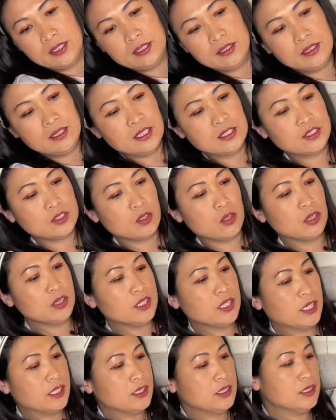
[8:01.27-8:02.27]
that's all
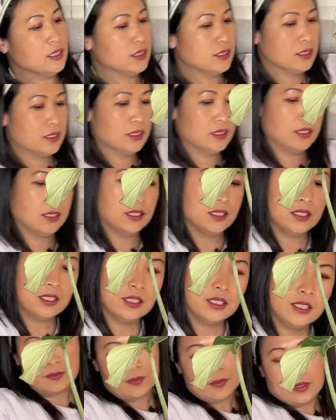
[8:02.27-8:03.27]
done.
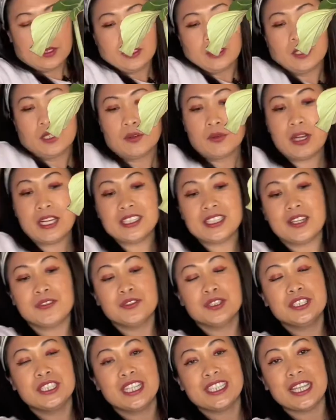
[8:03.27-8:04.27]
Right
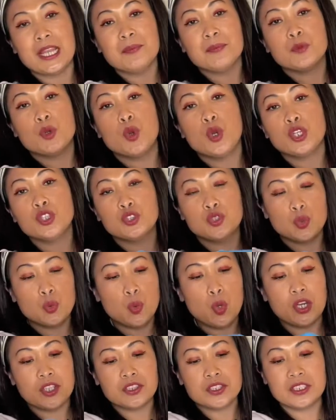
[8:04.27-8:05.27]
after that, I'm going to
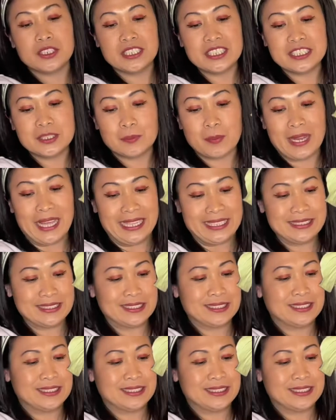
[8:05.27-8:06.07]
water this plant.